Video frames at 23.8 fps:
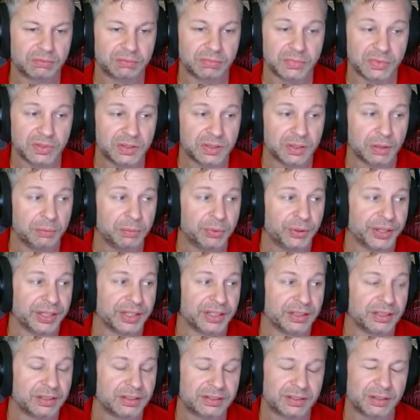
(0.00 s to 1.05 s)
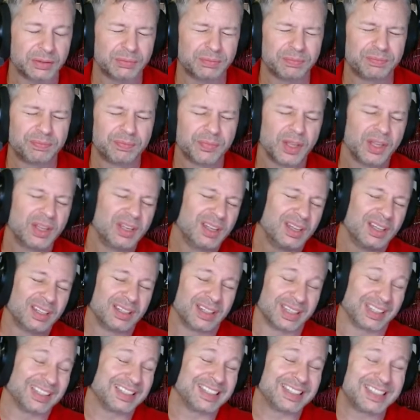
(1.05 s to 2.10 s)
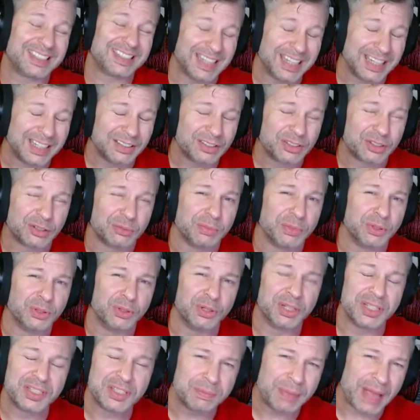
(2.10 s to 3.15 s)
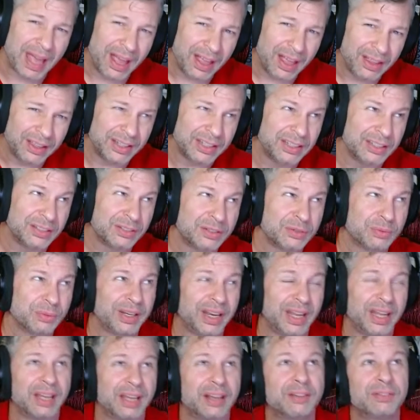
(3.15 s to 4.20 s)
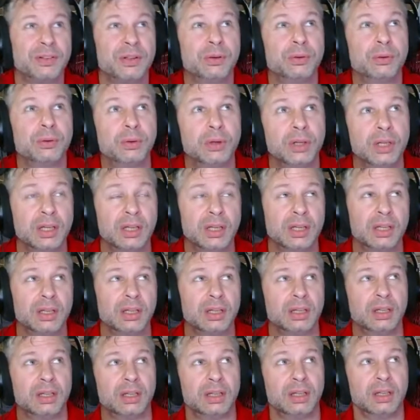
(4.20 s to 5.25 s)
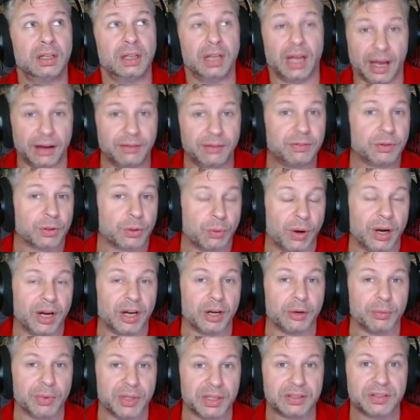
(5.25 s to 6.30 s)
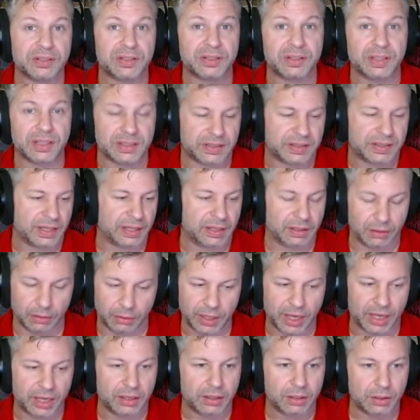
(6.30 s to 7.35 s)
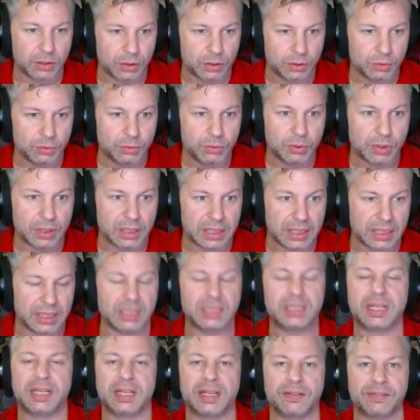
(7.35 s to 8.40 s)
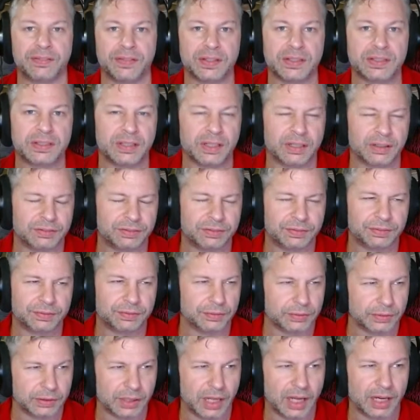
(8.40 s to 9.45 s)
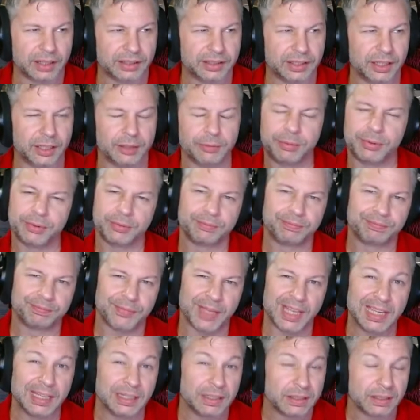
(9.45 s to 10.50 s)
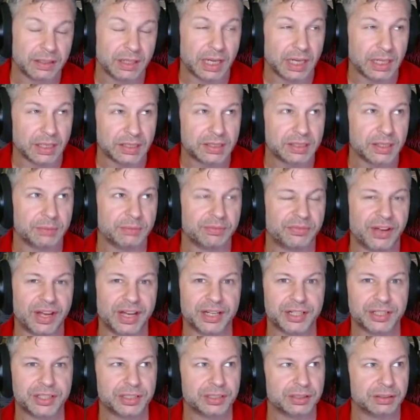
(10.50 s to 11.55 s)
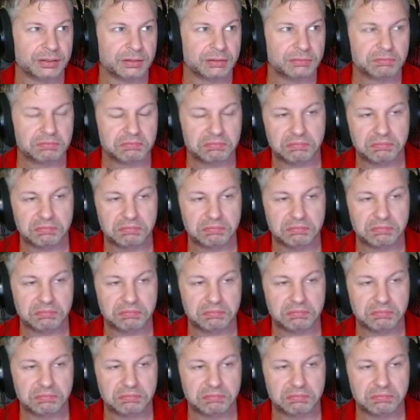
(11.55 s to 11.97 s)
In some like states or municipalities, what have you, have requirements that say, okay, you need to have this stuff locked up in some fashion.